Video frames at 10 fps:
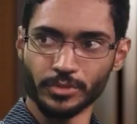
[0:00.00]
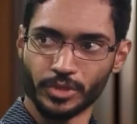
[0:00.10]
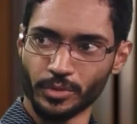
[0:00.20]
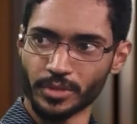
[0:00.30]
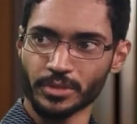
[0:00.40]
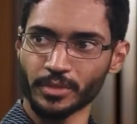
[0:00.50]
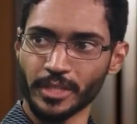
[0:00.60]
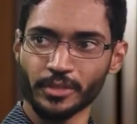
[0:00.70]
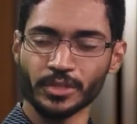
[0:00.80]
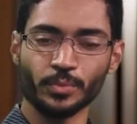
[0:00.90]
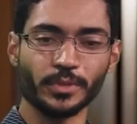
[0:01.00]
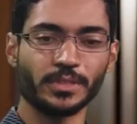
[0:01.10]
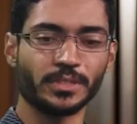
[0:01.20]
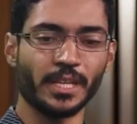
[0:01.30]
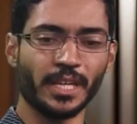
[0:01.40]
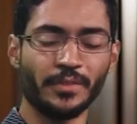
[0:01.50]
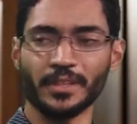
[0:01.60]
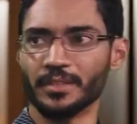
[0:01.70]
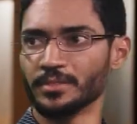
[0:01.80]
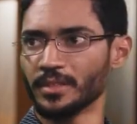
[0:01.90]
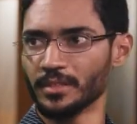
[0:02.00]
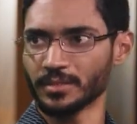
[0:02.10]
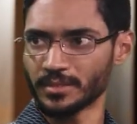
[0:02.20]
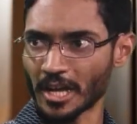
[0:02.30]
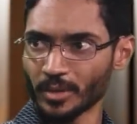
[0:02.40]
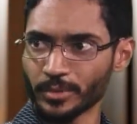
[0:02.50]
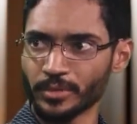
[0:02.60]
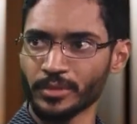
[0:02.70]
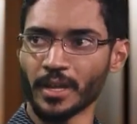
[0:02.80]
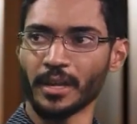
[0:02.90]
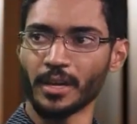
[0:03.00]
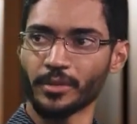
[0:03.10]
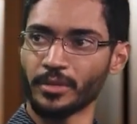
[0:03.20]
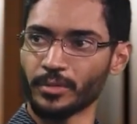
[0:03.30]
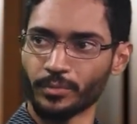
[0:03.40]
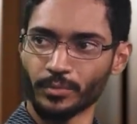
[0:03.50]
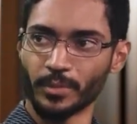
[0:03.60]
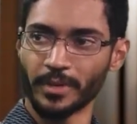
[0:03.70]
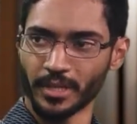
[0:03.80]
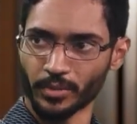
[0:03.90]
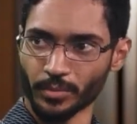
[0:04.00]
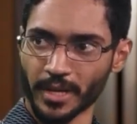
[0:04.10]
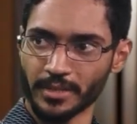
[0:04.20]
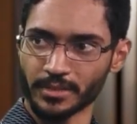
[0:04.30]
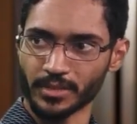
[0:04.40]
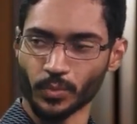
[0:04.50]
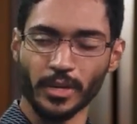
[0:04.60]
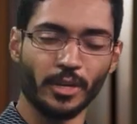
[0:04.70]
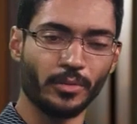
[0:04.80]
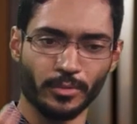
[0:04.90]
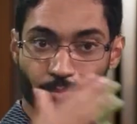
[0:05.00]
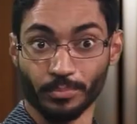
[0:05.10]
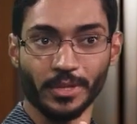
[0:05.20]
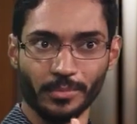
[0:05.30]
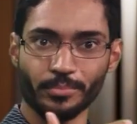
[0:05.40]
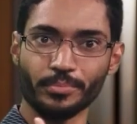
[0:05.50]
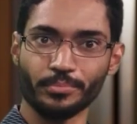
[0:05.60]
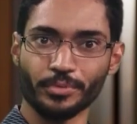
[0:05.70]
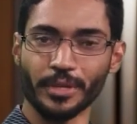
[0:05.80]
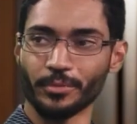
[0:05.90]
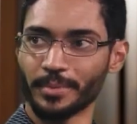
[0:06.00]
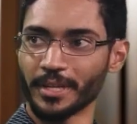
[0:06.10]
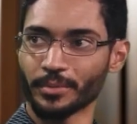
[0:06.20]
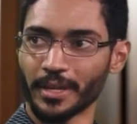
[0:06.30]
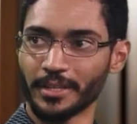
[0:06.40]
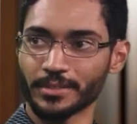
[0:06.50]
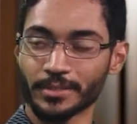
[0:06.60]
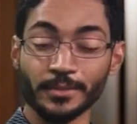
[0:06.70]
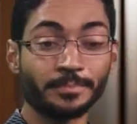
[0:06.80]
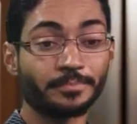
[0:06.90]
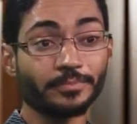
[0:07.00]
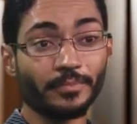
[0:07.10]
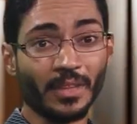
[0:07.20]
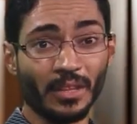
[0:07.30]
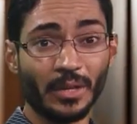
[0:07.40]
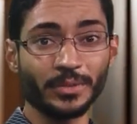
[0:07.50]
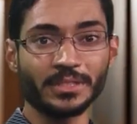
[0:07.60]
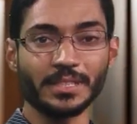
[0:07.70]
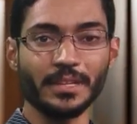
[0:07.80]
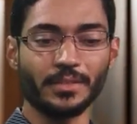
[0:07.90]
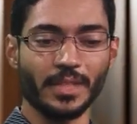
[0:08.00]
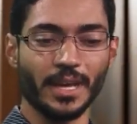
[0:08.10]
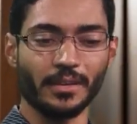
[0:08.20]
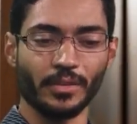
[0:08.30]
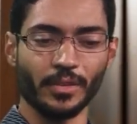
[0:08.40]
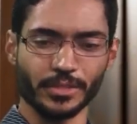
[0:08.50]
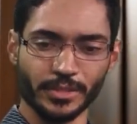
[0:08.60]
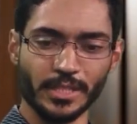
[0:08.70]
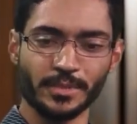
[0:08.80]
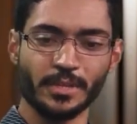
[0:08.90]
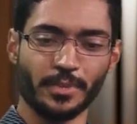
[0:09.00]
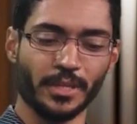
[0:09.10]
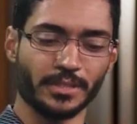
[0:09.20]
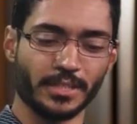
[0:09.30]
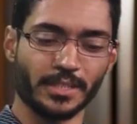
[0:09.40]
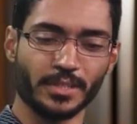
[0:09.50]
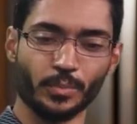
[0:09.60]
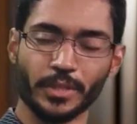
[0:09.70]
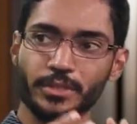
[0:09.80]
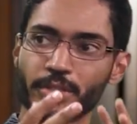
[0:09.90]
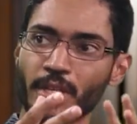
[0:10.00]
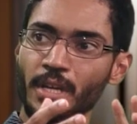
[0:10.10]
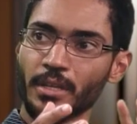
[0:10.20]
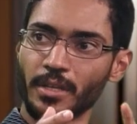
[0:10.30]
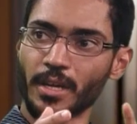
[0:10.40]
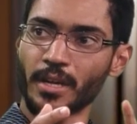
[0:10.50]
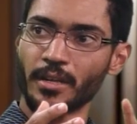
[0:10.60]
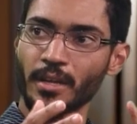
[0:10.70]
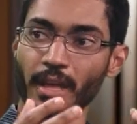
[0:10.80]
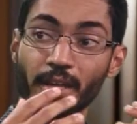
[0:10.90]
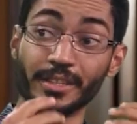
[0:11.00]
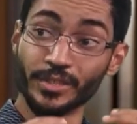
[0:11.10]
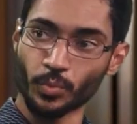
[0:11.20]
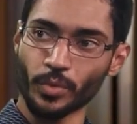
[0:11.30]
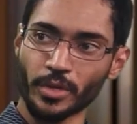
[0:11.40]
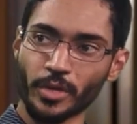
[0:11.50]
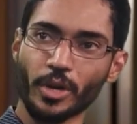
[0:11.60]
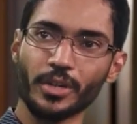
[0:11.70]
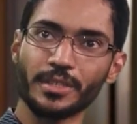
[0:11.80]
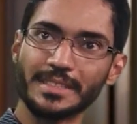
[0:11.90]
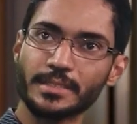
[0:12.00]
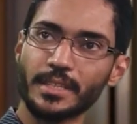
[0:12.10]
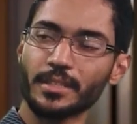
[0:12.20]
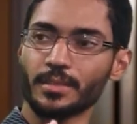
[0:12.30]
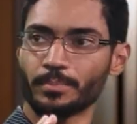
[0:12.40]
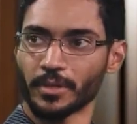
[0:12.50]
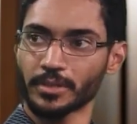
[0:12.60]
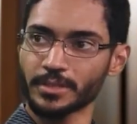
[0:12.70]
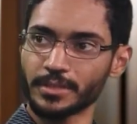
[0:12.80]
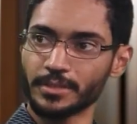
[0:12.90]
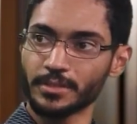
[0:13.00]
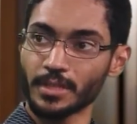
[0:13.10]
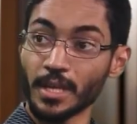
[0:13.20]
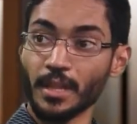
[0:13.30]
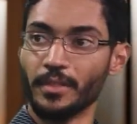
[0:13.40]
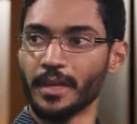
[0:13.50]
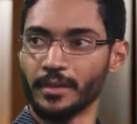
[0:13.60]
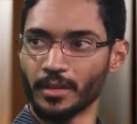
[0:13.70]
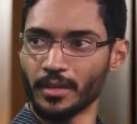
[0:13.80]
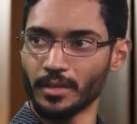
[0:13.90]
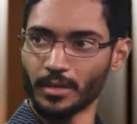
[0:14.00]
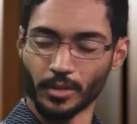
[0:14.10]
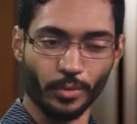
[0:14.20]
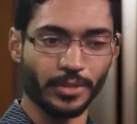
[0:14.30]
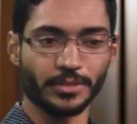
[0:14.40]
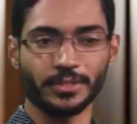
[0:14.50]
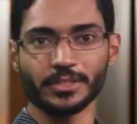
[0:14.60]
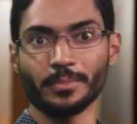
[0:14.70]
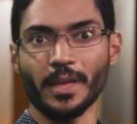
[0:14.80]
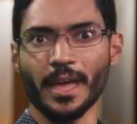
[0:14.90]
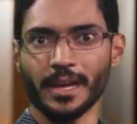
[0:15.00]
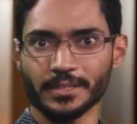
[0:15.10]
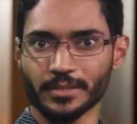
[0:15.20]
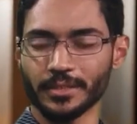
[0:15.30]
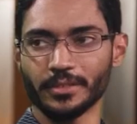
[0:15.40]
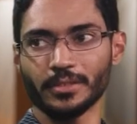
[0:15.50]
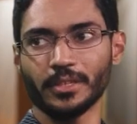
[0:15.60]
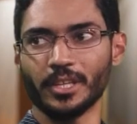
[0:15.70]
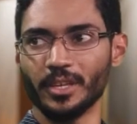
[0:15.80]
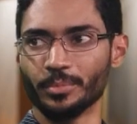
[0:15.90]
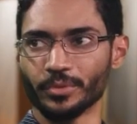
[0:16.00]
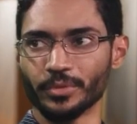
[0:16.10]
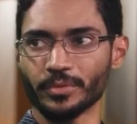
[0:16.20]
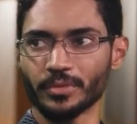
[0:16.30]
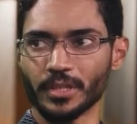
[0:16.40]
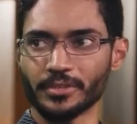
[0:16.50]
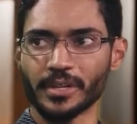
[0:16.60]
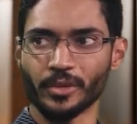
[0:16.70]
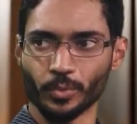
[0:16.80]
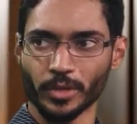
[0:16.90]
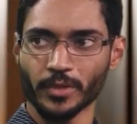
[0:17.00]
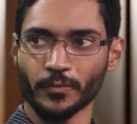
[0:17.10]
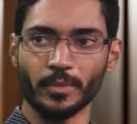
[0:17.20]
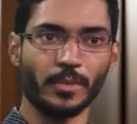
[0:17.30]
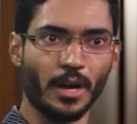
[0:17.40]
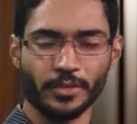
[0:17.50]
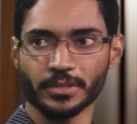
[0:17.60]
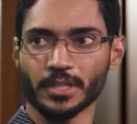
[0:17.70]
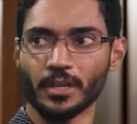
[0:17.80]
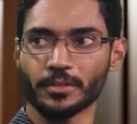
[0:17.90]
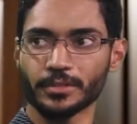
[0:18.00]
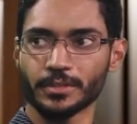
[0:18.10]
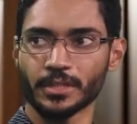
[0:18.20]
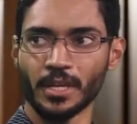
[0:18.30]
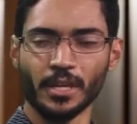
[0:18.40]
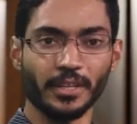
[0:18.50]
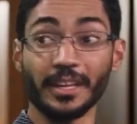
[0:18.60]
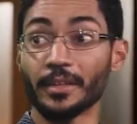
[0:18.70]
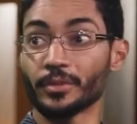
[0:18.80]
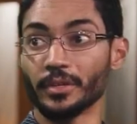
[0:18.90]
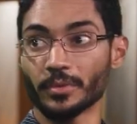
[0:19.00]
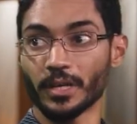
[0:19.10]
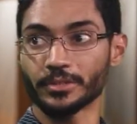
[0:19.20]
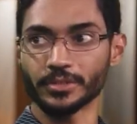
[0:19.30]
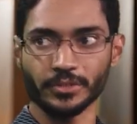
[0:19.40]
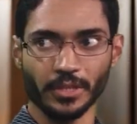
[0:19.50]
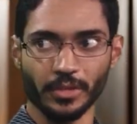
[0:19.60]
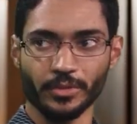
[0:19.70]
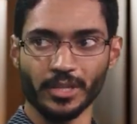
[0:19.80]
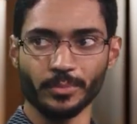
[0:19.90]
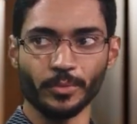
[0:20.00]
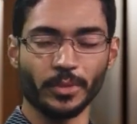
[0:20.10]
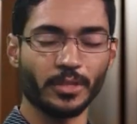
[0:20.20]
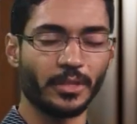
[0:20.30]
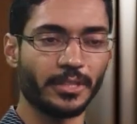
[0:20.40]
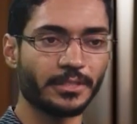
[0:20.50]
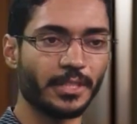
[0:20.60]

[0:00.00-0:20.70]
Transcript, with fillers: Jewish leaders would say, even in the Talmud and other rabbinic writings as well, or pre rabbinic writings, they would state that there seems to be a sense in which God and his word are distinct persons, then according to some excellent Hebrew literary work from other scholars, mm -hmm. like Anthony Rogers, incredible work on his